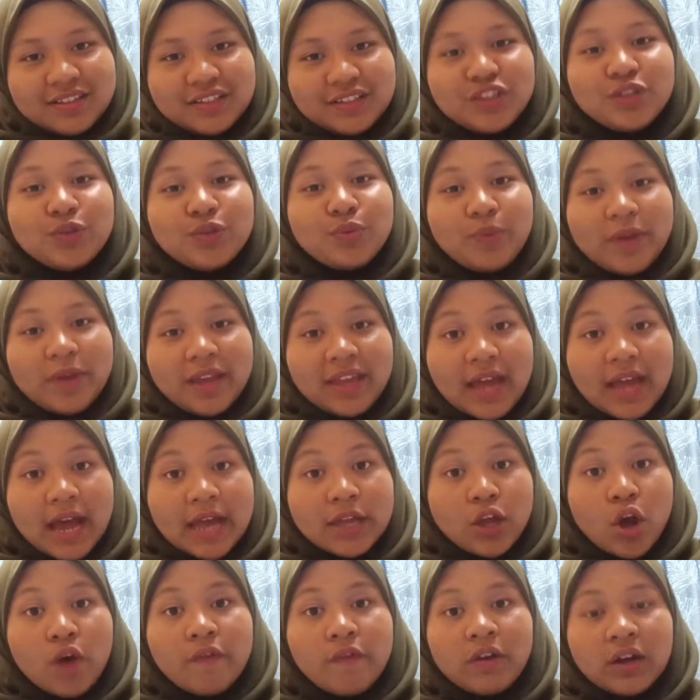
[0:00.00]
The way
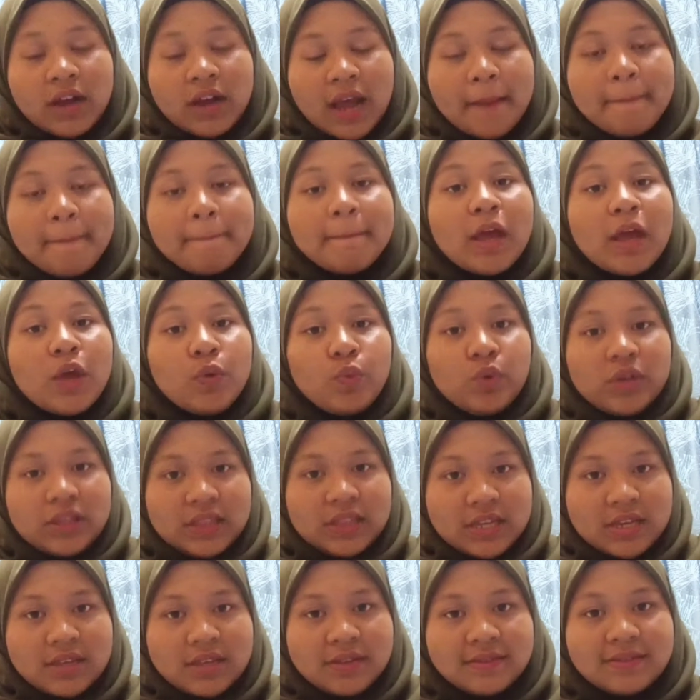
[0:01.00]
I overcome my
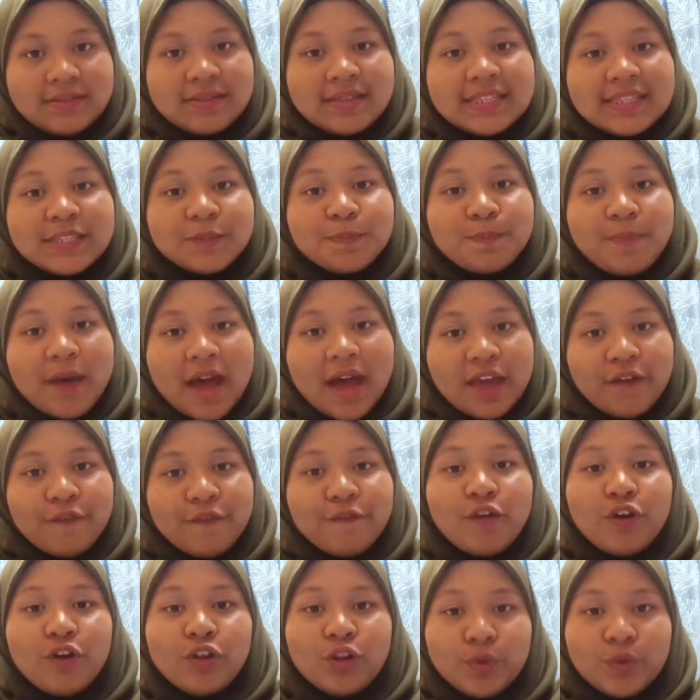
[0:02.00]
weakness is by
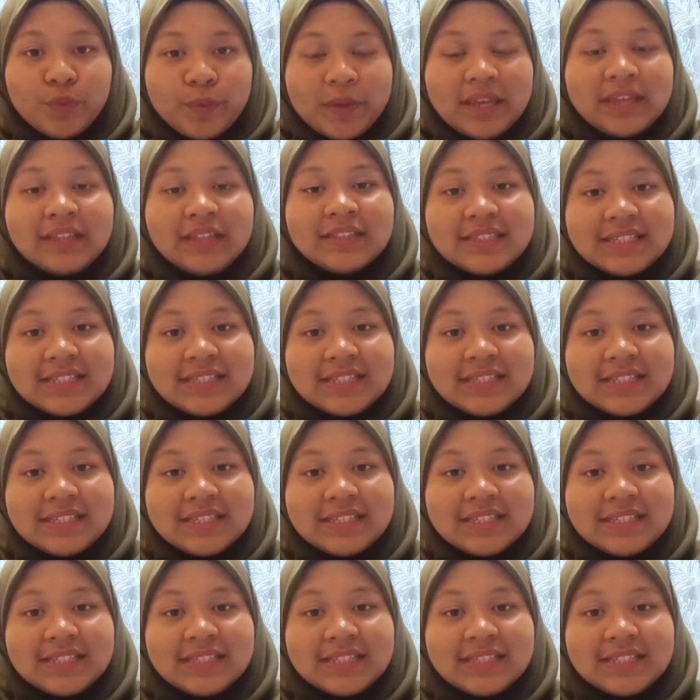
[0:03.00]
following